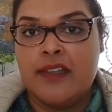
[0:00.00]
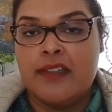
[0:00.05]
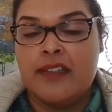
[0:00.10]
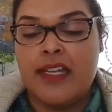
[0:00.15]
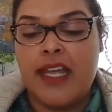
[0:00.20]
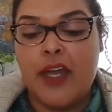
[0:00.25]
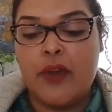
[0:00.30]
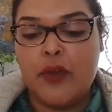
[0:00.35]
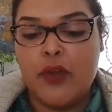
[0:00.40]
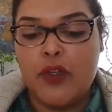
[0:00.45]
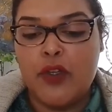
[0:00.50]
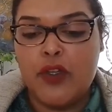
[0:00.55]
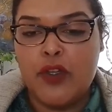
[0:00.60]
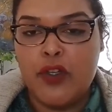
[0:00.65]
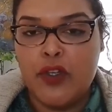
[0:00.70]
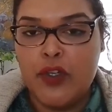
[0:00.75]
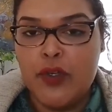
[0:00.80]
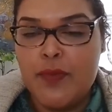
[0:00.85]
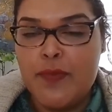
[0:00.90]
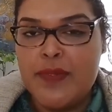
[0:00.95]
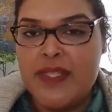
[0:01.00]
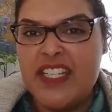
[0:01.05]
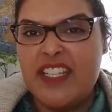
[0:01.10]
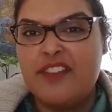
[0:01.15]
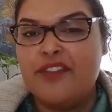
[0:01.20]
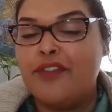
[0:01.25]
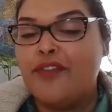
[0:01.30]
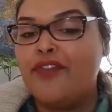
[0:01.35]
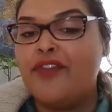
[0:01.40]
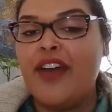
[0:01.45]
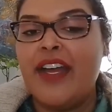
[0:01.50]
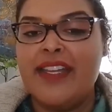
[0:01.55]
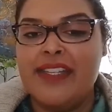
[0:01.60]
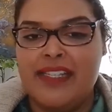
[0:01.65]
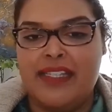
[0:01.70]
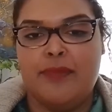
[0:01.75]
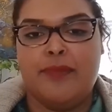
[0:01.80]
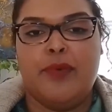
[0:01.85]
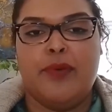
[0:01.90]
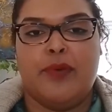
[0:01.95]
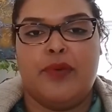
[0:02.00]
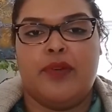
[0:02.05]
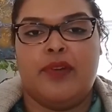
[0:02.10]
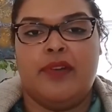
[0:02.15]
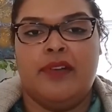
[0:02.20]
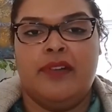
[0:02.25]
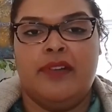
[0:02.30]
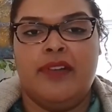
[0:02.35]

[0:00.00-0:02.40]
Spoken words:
Now groups in Facebook,